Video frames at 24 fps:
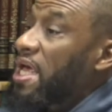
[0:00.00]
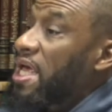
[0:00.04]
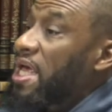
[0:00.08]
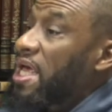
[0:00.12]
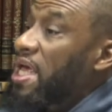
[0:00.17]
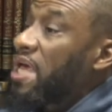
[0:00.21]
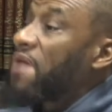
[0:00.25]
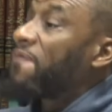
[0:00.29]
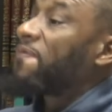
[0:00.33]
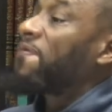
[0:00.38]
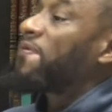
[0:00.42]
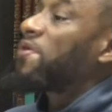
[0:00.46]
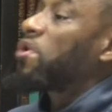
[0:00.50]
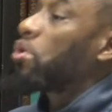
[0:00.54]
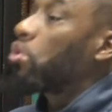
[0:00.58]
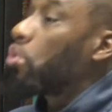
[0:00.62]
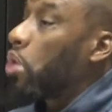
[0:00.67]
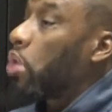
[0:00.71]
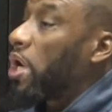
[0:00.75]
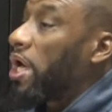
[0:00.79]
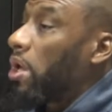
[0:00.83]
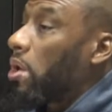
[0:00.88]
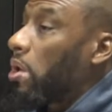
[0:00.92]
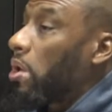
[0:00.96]
"If you
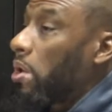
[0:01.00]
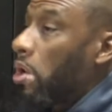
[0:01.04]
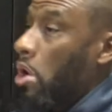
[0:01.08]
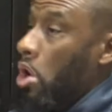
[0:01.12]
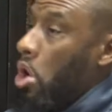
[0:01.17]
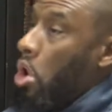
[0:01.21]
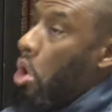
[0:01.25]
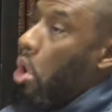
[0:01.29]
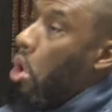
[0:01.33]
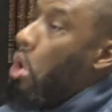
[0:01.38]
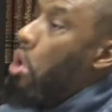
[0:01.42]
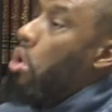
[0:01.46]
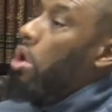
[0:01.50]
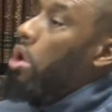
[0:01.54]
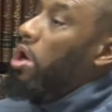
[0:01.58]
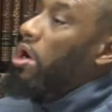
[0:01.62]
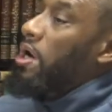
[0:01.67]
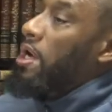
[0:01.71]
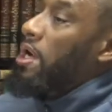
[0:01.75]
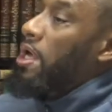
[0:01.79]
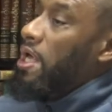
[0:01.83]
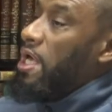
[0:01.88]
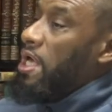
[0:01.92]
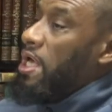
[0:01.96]
will," or
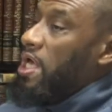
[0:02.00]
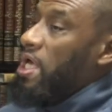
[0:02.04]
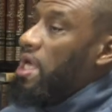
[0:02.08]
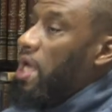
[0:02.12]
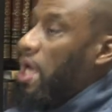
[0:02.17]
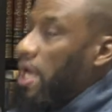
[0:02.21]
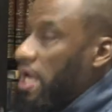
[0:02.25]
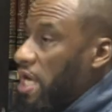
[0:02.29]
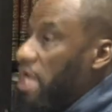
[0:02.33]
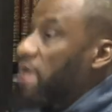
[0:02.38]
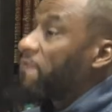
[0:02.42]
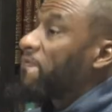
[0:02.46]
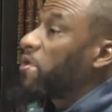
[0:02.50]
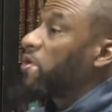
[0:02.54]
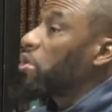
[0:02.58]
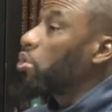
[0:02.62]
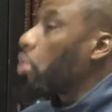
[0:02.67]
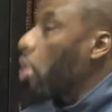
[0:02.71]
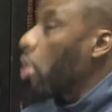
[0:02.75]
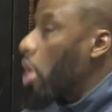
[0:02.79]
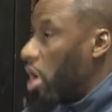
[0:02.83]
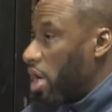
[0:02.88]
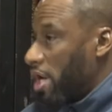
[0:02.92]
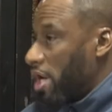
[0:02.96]
uh, "if you
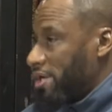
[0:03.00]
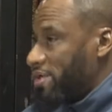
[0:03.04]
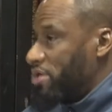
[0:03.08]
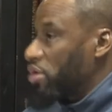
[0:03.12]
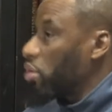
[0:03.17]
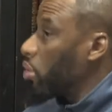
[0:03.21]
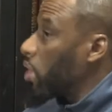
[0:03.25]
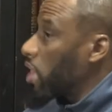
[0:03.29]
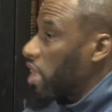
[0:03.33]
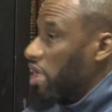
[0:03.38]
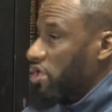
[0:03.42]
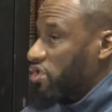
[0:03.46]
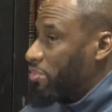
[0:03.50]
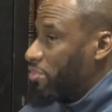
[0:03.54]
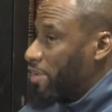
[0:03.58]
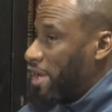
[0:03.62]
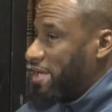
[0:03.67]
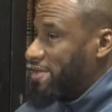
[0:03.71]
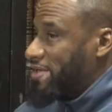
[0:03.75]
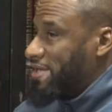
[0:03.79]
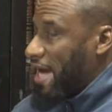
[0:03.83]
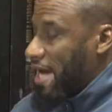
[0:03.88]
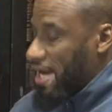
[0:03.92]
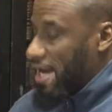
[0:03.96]
want," to Allah
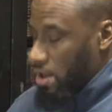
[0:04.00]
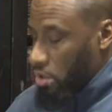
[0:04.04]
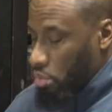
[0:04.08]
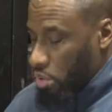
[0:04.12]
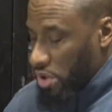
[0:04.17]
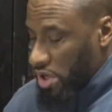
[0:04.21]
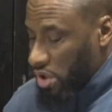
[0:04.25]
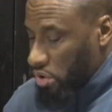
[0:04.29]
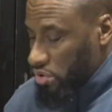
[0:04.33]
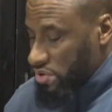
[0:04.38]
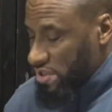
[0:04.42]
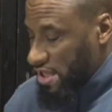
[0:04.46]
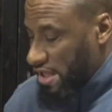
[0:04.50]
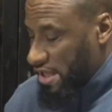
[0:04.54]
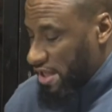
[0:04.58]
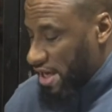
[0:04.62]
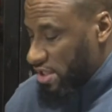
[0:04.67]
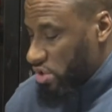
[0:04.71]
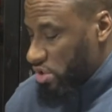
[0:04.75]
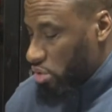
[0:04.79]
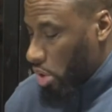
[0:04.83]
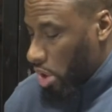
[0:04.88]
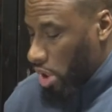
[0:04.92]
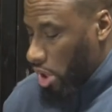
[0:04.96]
subhanahu wa ta'ala. We don't say
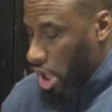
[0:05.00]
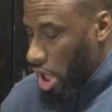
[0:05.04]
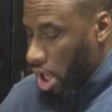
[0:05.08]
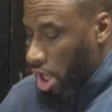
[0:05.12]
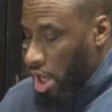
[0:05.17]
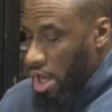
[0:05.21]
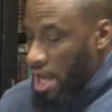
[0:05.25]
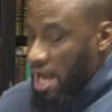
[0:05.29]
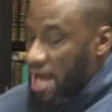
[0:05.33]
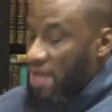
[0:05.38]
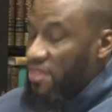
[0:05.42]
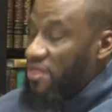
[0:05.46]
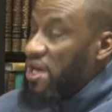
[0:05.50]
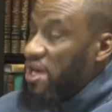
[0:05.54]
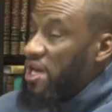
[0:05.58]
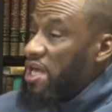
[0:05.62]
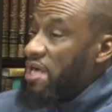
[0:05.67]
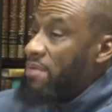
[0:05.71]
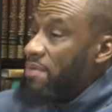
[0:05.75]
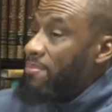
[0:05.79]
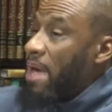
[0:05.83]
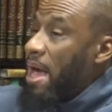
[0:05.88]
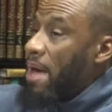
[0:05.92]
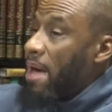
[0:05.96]
that to Allah. Then
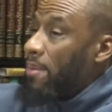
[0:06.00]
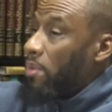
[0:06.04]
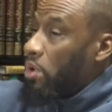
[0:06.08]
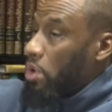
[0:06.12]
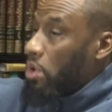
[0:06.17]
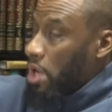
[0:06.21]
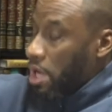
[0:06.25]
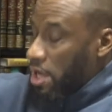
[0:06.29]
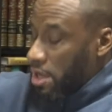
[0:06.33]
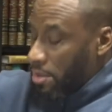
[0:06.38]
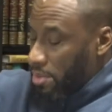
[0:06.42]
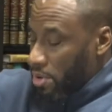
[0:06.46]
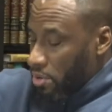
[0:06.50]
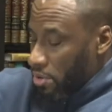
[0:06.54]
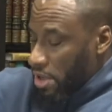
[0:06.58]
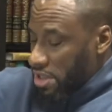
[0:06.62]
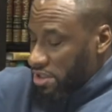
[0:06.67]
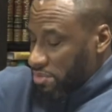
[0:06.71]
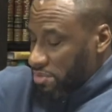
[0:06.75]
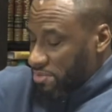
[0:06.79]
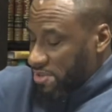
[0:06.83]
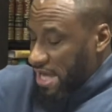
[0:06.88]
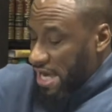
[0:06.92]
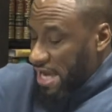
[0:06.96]
Imam Ibn
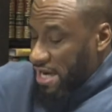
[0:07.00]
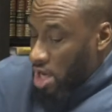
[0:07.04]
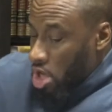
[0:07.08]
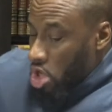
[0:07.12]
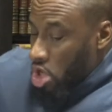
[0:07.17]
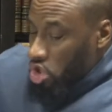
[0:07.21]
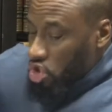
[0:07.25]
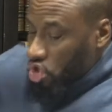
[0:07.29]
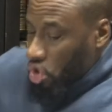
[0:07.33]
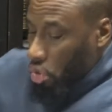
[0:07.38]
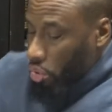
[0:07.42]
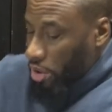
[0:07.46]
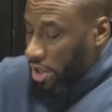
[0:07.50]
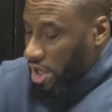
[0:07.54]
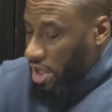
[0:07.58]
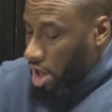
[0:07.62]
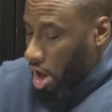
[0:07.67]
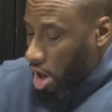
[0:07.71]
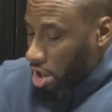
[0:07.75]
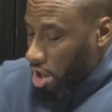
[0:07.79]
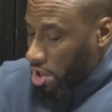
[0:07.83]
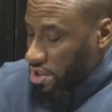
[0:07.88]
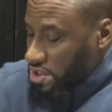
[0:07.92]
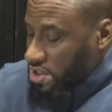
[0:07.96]
Rajab said, so
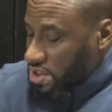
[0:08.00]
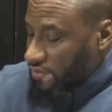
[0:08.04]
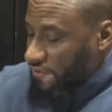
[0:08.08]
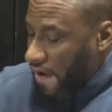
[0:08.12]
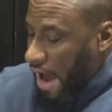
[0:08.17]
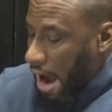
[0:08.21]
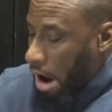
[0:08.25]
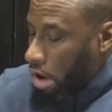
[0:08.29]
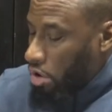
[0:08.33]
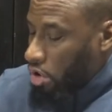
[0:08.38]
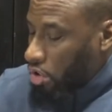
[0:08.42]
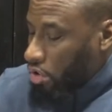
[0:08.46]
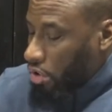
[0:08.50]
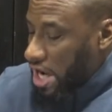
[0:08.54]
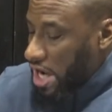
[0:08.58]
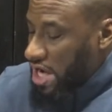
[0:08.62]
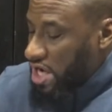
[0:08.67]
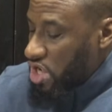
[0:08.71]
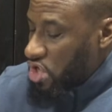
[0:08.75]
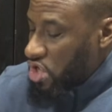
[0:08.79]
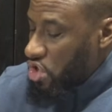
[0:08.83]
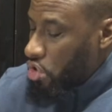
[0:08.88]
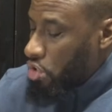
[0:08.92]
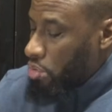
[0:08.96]
regardless of how great
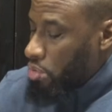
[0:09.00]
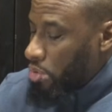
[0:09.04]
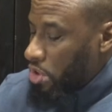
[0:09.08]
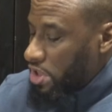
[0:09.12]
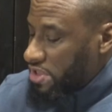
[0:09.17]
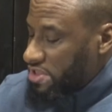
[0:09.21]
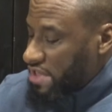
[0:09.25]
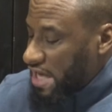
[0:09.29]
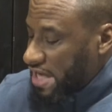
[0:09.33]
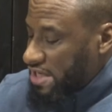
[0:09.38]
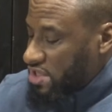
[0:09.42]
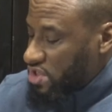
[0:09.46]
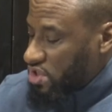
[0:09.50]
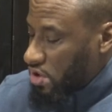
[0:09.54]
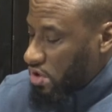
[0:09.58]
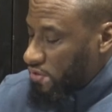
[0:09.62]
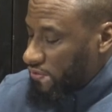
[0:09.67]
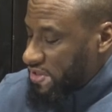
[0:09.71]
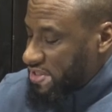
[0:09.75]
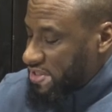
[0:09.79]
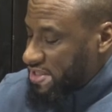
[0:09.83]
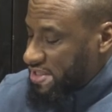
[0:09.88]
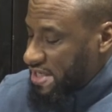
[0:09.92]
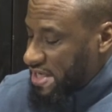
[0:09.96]
and numerous a
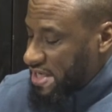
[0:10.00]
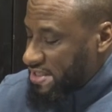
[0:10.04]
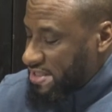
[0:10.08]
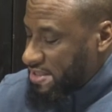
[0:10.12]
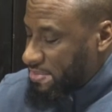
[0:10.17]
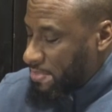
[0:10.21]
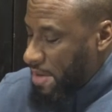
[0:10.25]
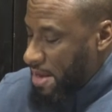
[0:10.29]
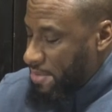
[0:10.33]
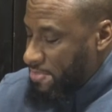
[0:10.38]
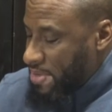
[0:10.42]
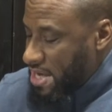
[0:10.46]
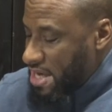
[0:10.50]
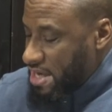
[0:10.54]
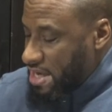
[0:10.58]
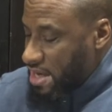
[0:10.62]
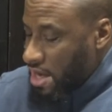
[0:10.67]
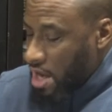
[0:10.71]
servant's sins may be,